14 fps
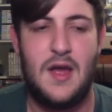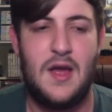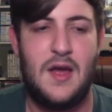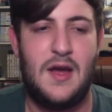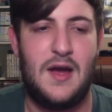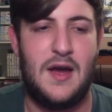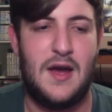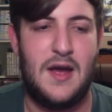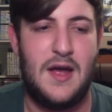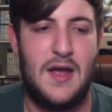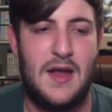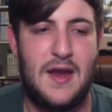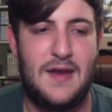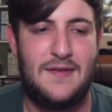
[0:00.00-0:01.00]

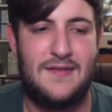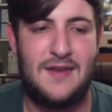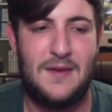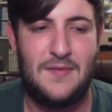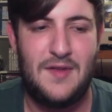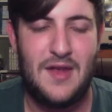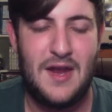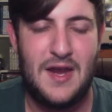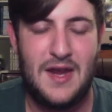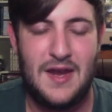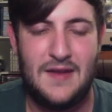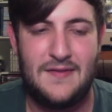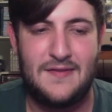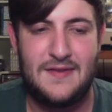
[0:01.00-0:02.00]
Uh, it seems like
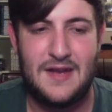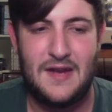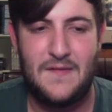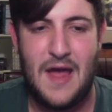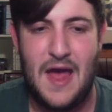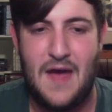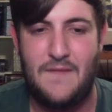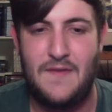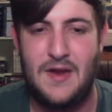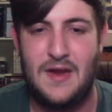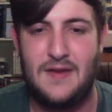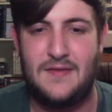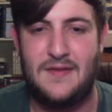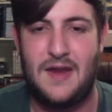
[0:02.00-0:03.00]
instead of
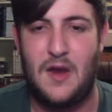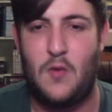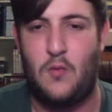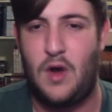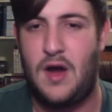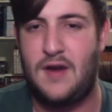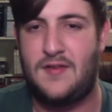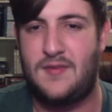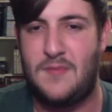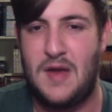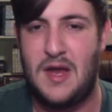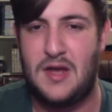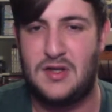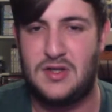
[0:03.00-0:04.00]
having, say, Rock
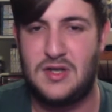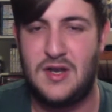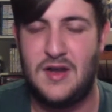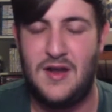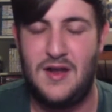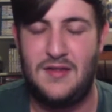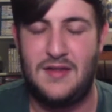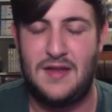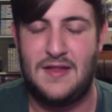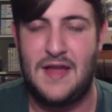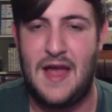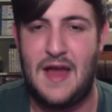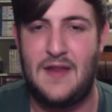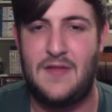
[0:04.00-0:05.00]
Smash, like
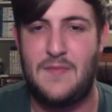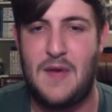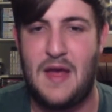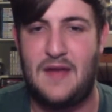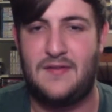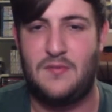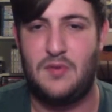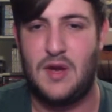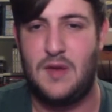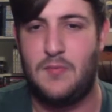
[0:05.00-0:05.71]
they had in the past to break